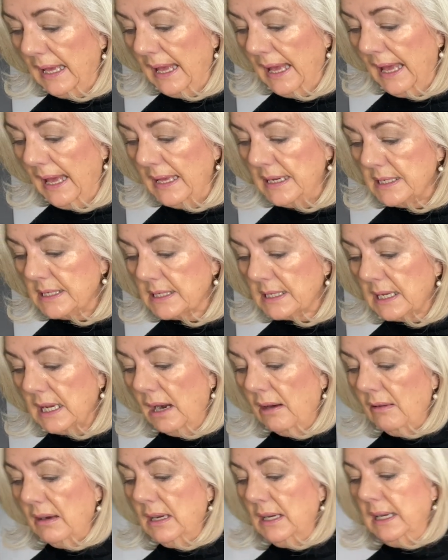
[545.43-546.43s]
And
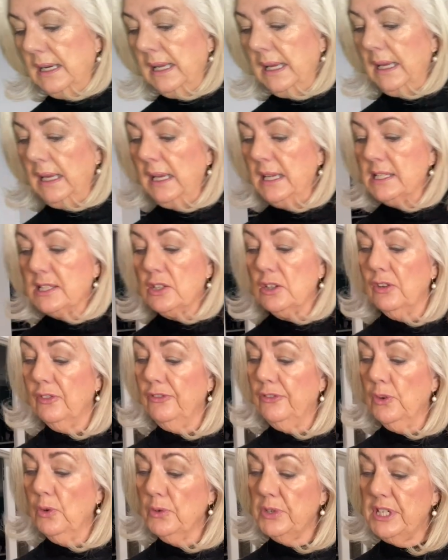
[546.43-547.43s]
currently it's
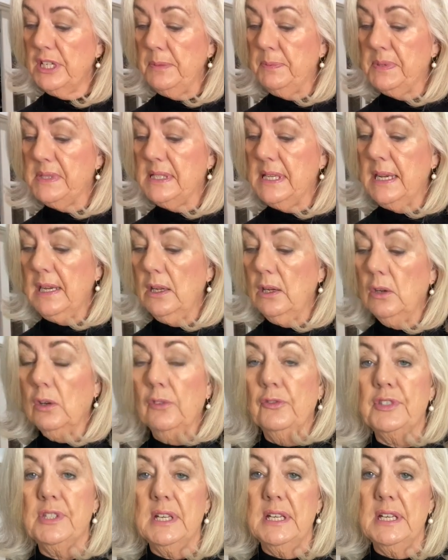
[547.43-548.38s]
got 40% off.